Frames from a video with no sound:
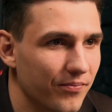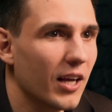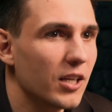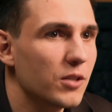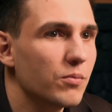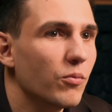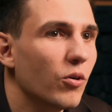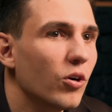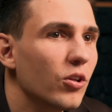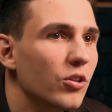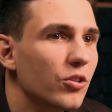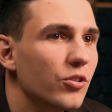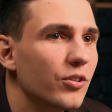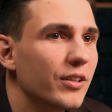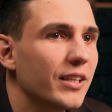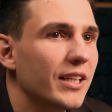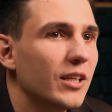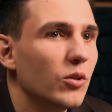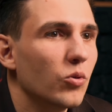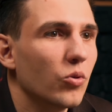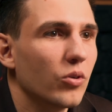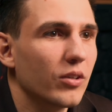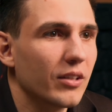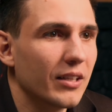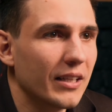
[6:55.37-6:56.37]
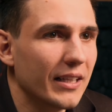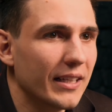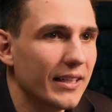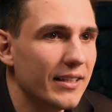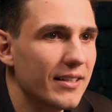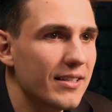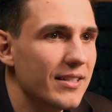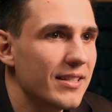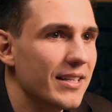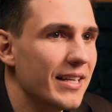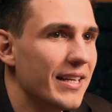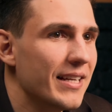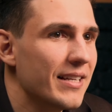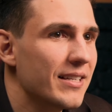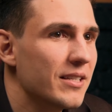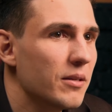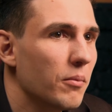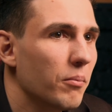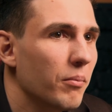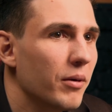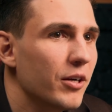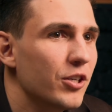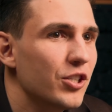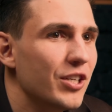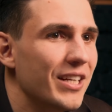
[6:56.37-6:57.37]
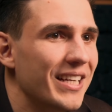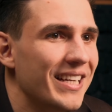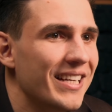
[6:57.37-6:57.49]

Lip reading: A smaller keyword list is much